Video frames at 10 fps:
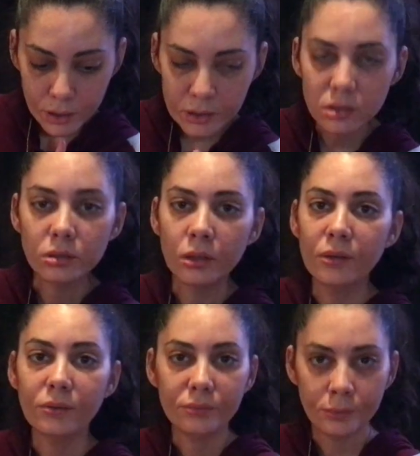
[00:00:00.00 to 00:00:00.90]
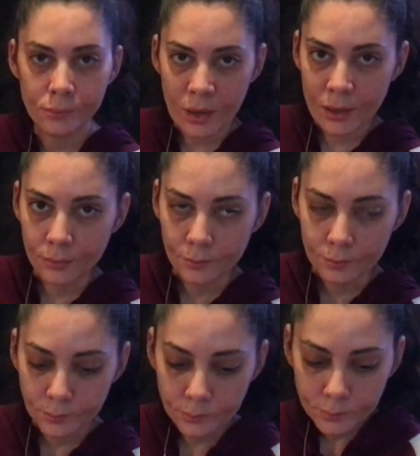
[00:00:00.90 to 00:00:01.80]
it started for me.
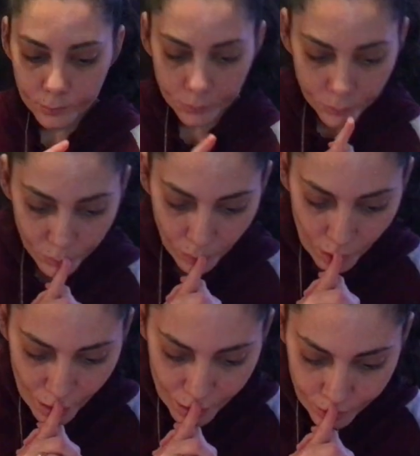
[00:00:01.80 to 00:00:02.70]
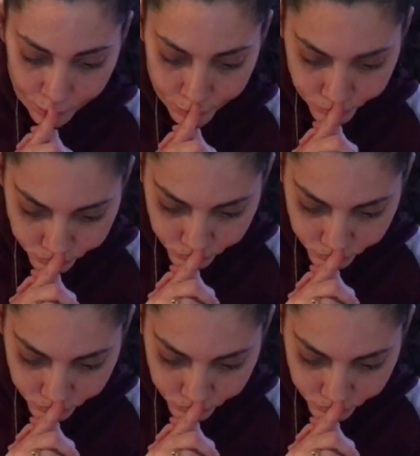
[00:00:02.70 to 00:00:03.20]
When